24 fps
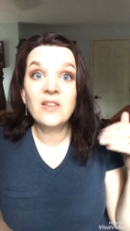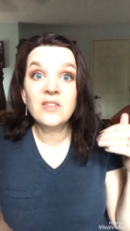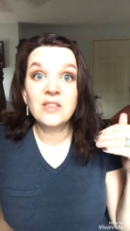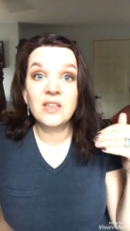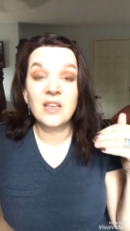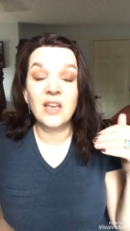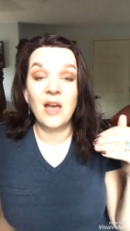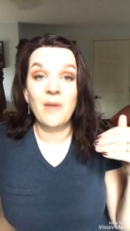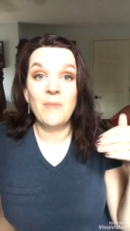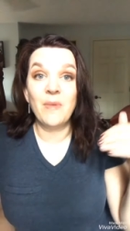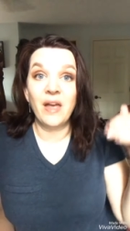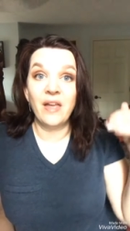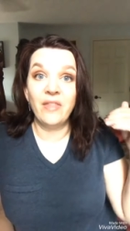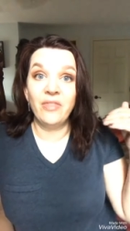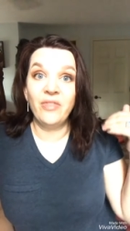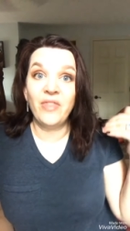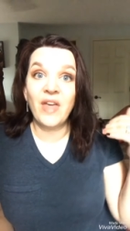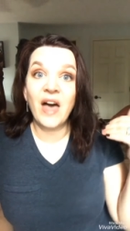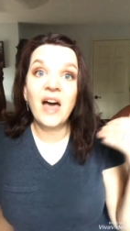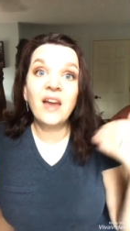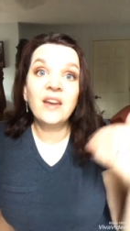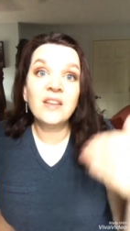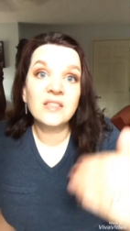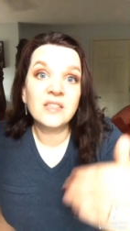out to him,
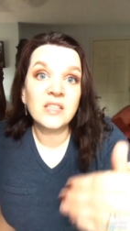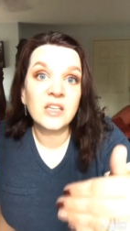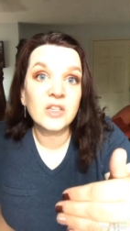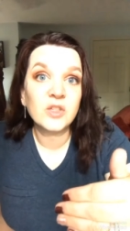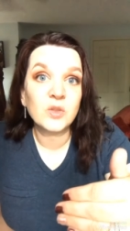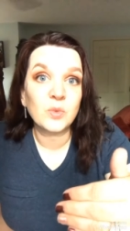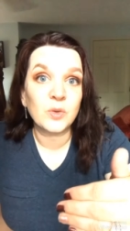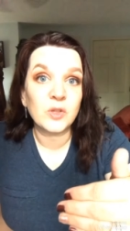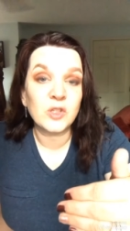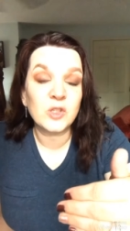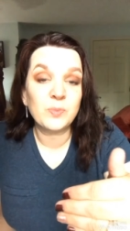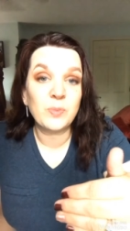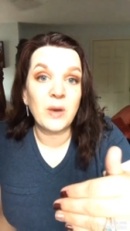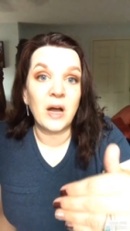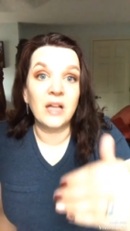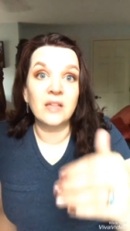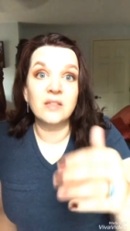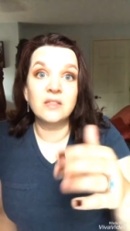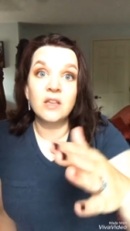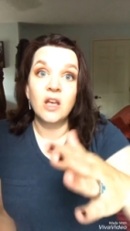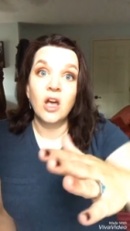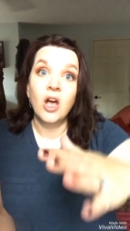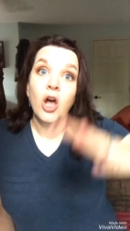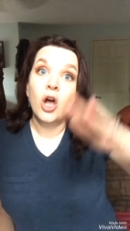and that is his
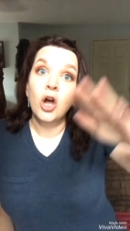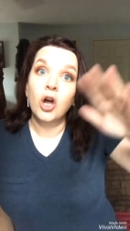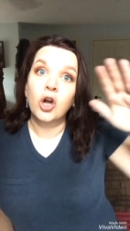response